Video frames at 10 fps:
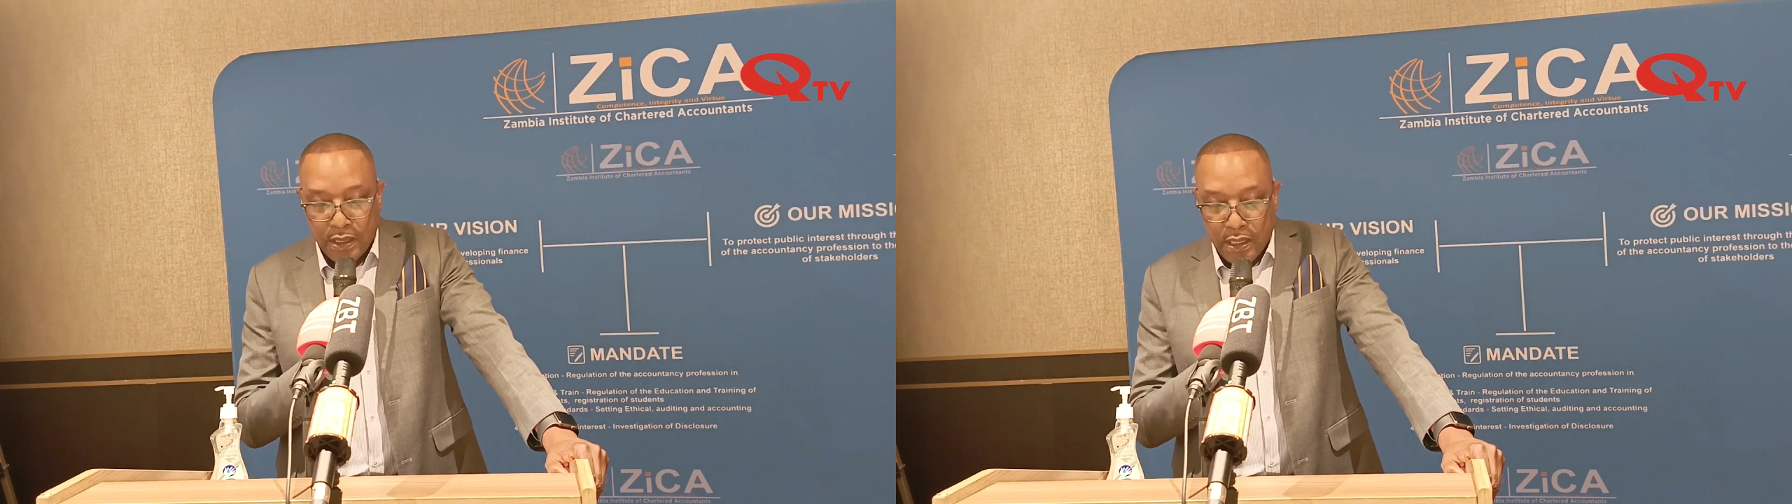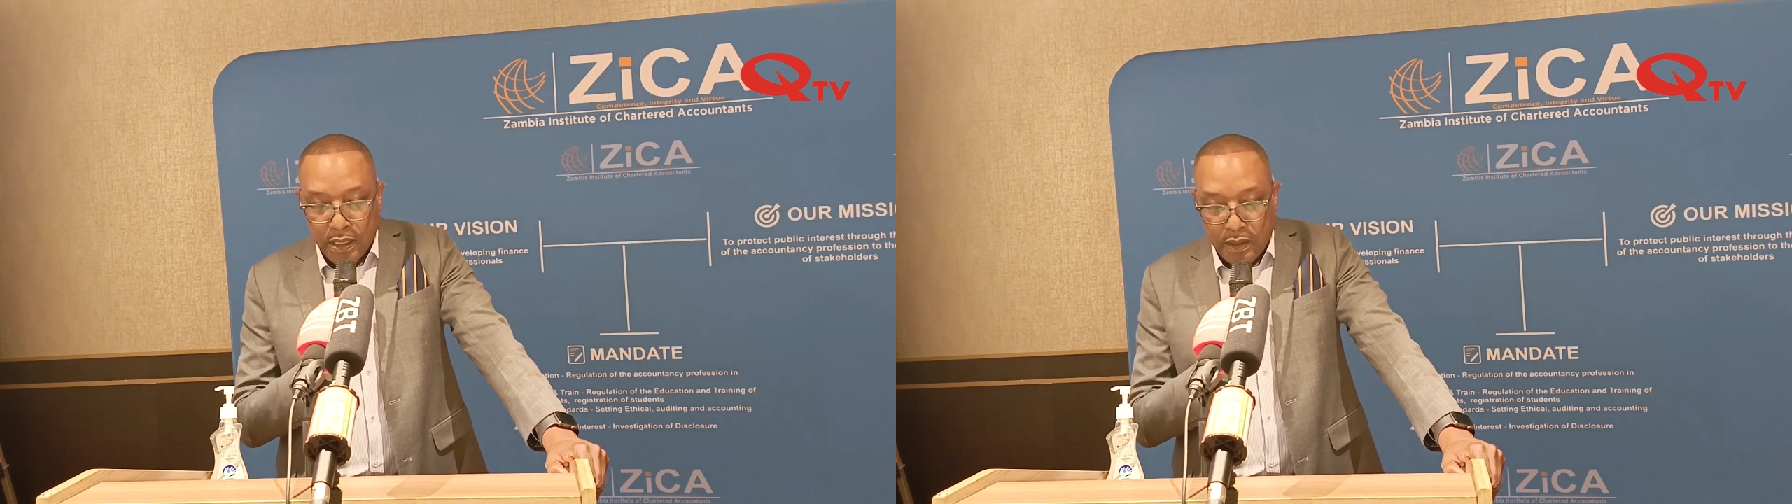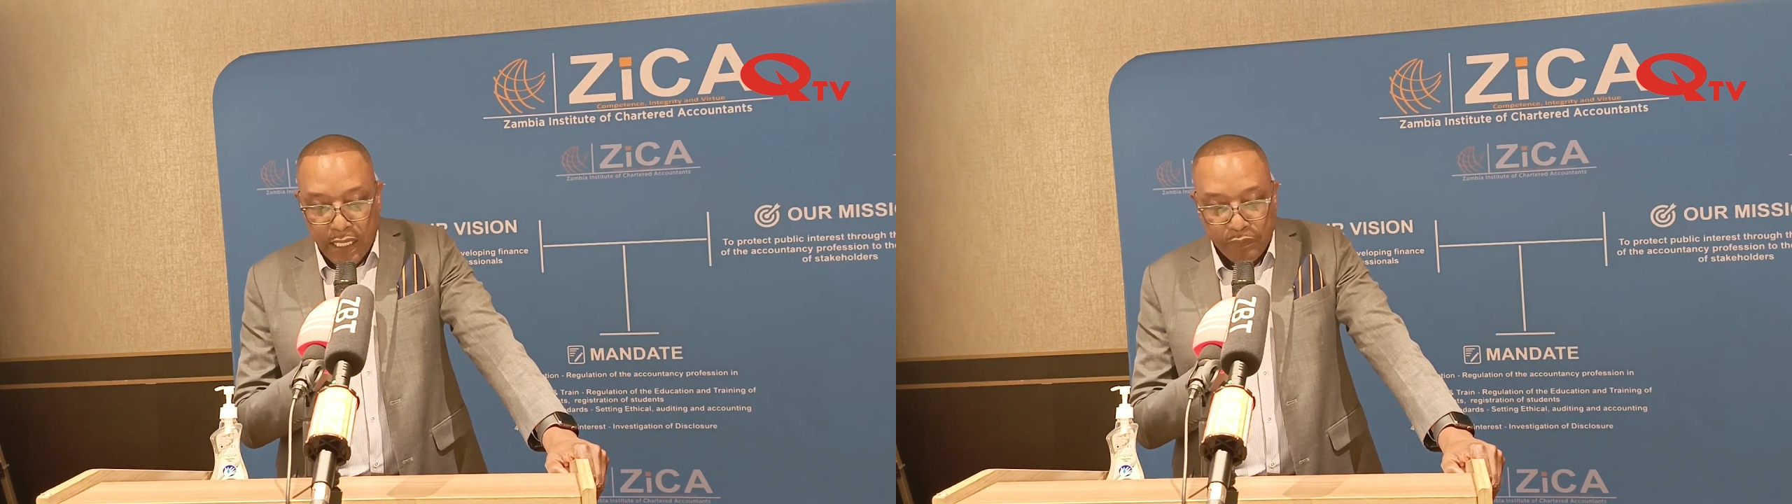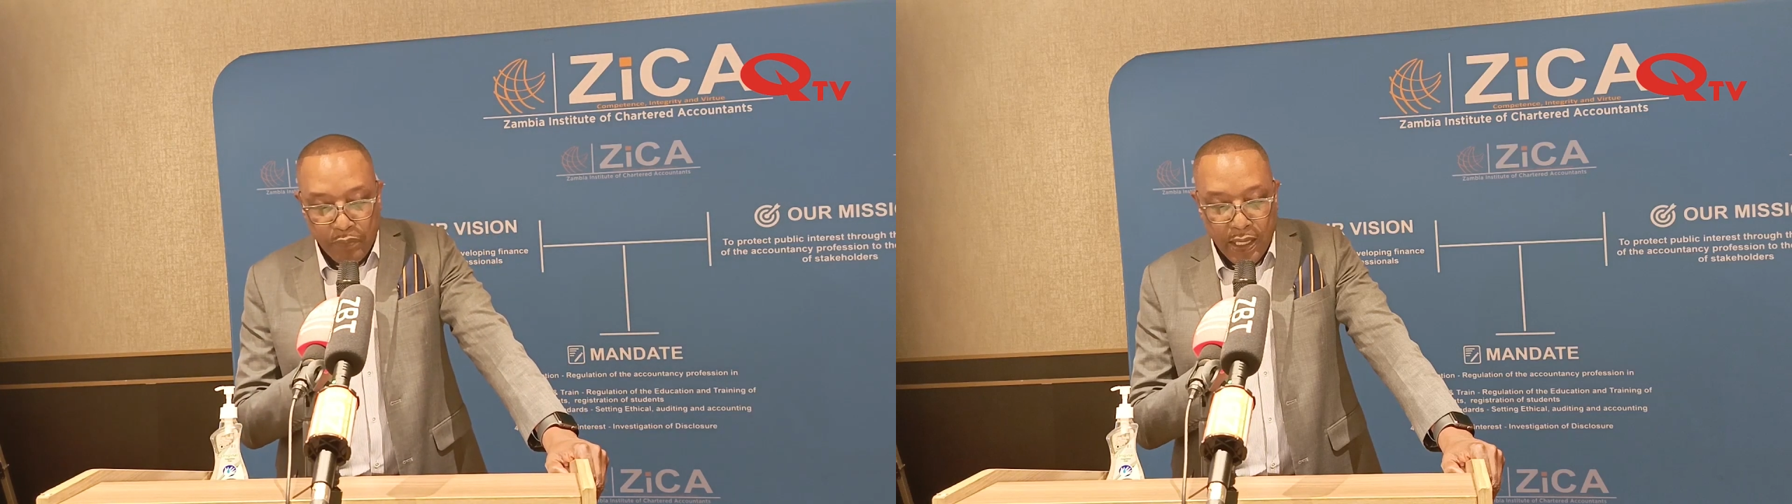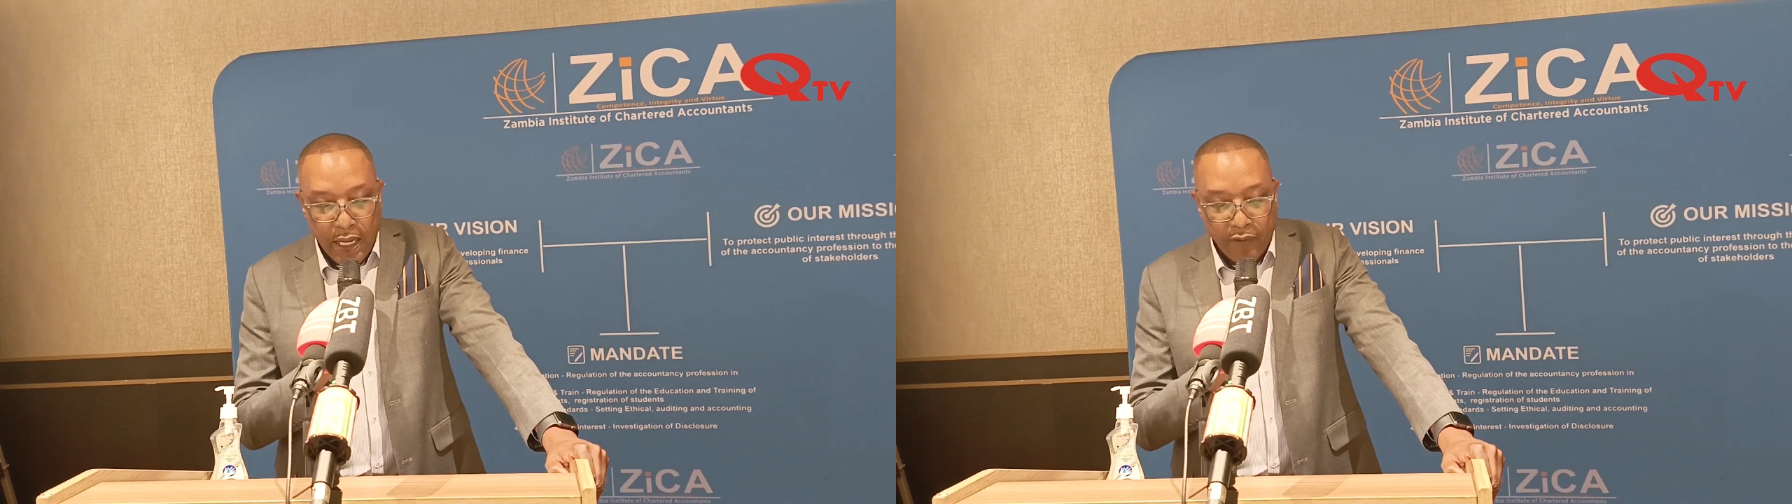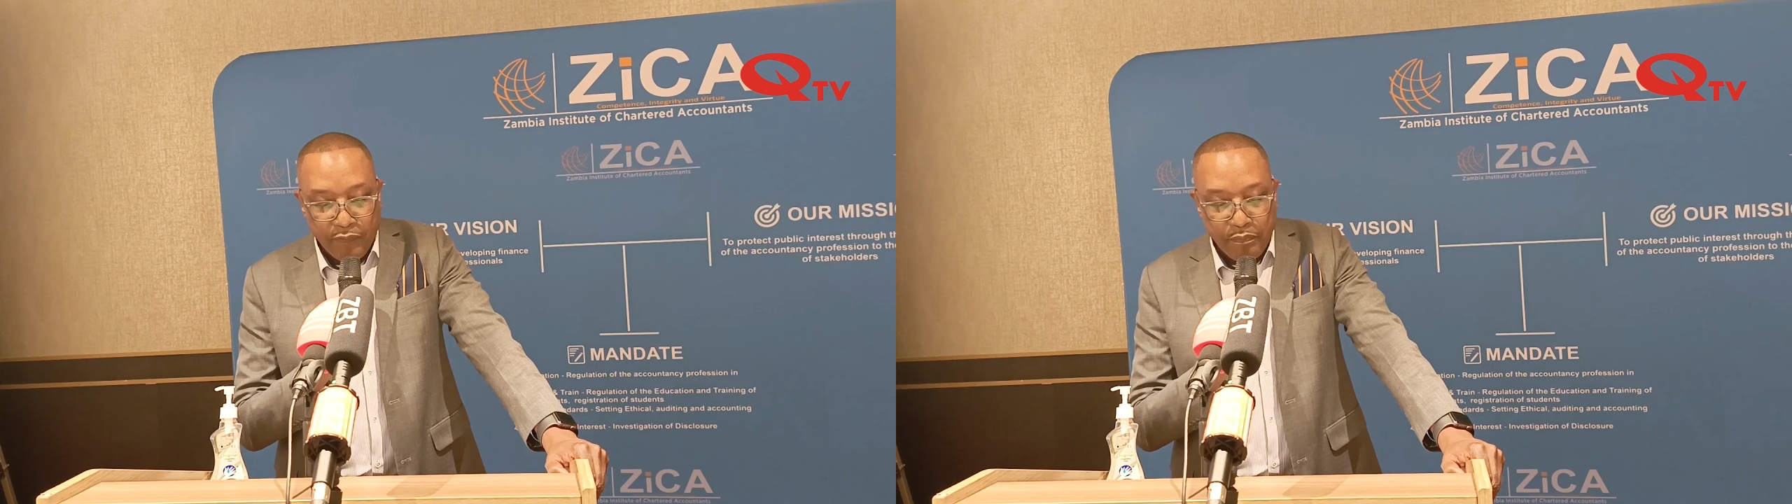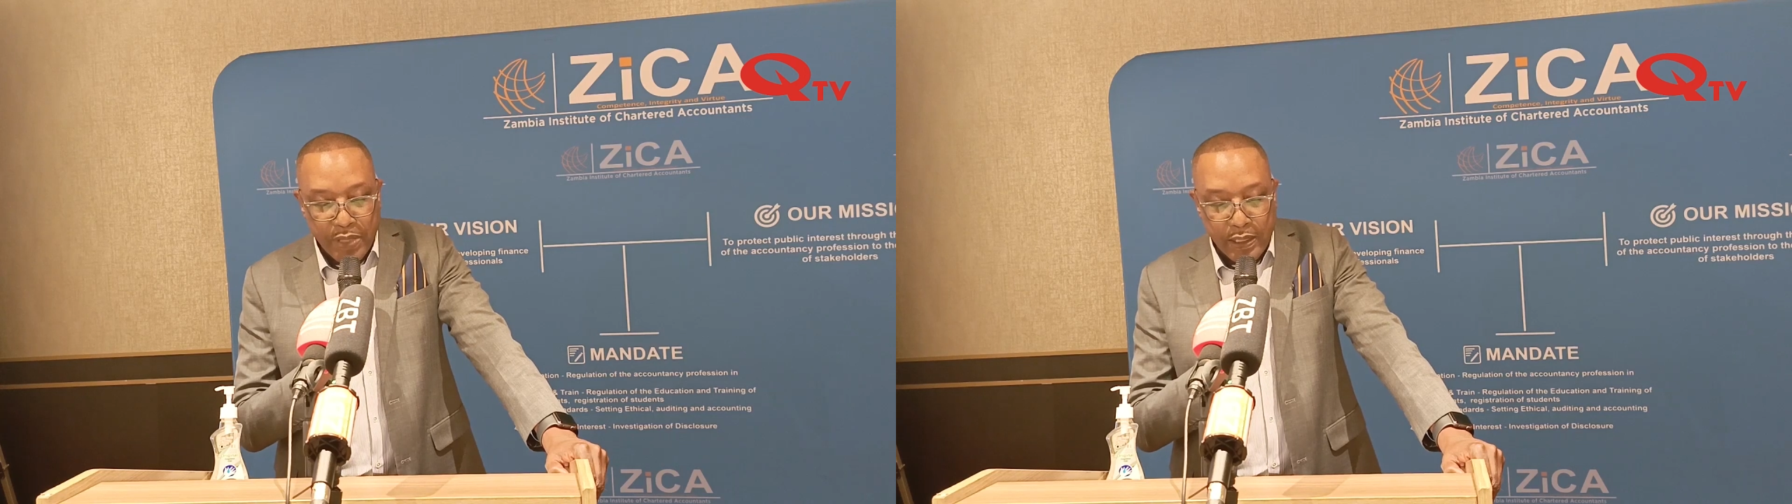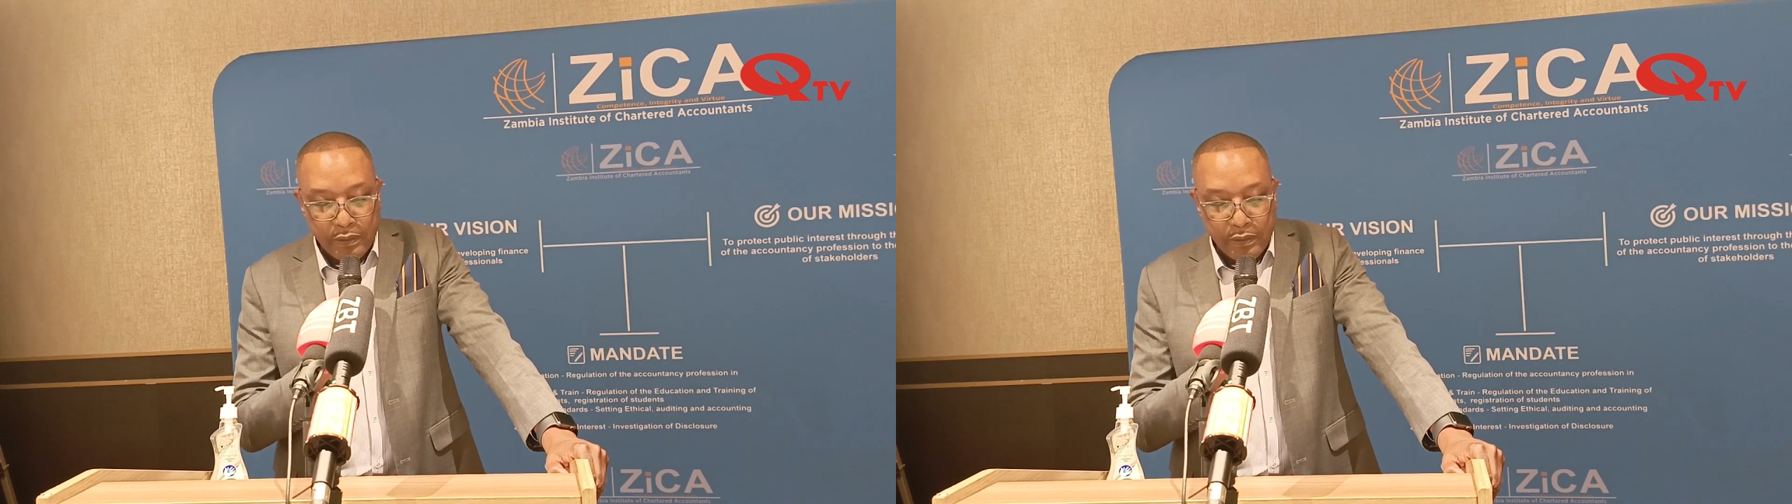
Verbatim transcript: that may have been